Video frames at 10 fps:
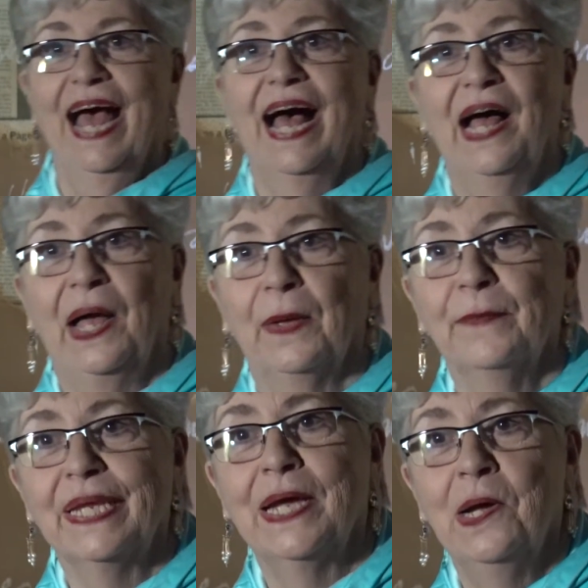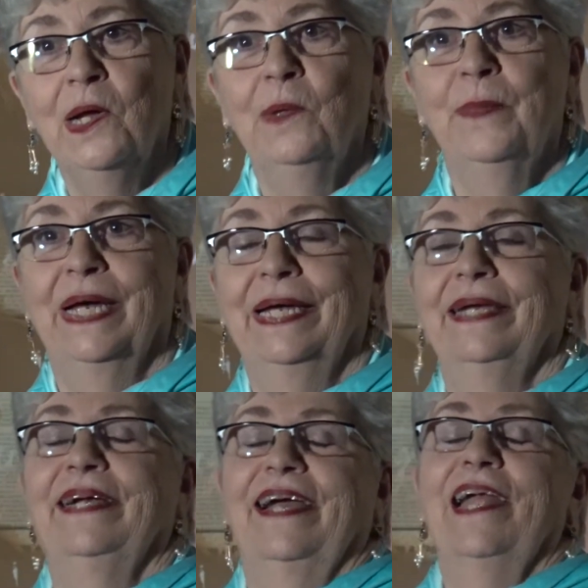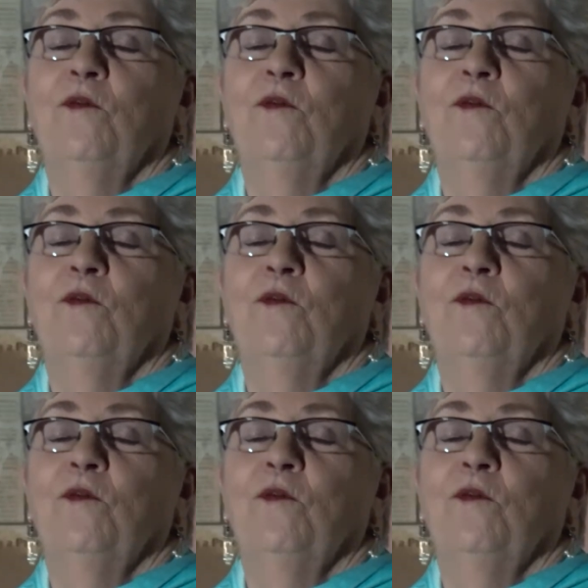uh, become a, a,